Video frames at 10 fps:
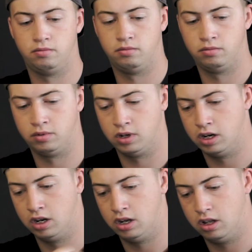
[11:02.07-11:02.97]

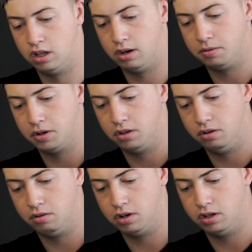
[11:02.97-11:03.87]
And I'm gonna
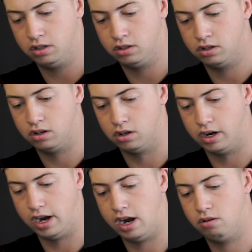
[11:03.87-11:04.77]
do
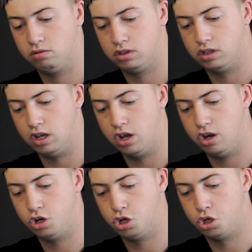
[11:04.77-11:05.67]
another
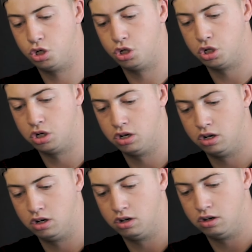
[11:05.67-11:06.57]
ounce-ish,
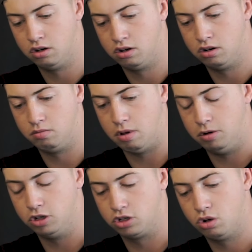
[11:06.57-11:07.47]
maybe
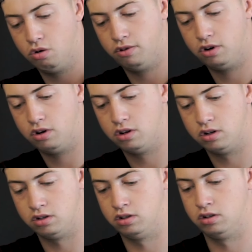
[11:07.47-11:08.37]
just over.
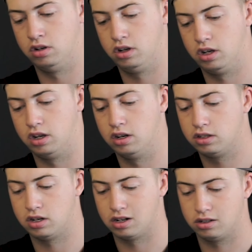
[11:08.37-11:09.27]
Again, it's
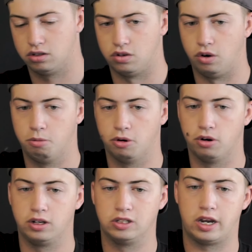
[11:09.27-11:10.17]
not super
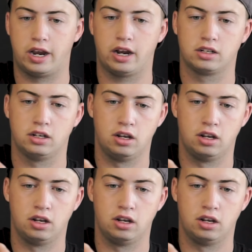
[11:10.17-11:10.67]
exact.